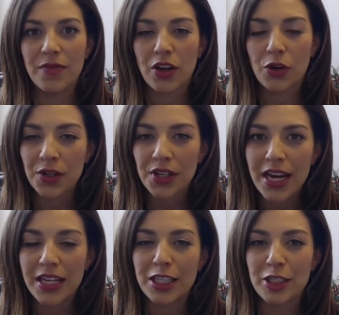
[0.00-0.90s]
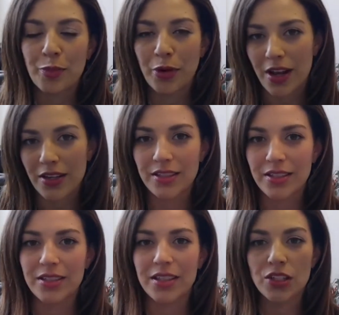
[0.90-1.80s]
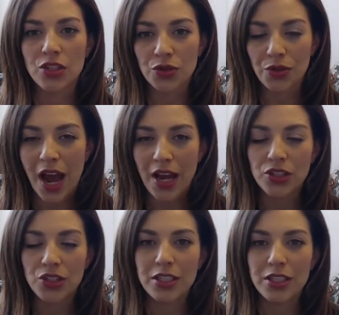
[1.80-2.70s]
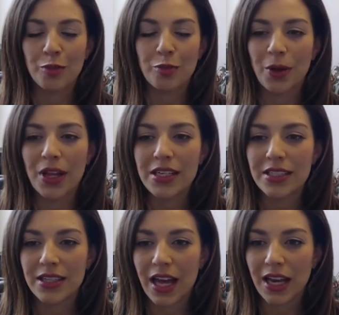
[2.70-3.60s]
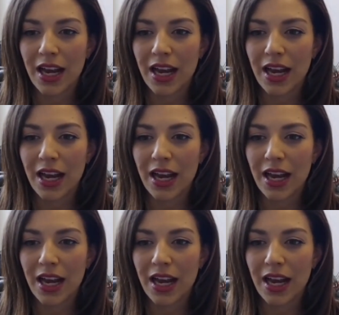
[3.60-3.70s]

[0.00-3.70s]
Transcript: created these processes and these strategies in place that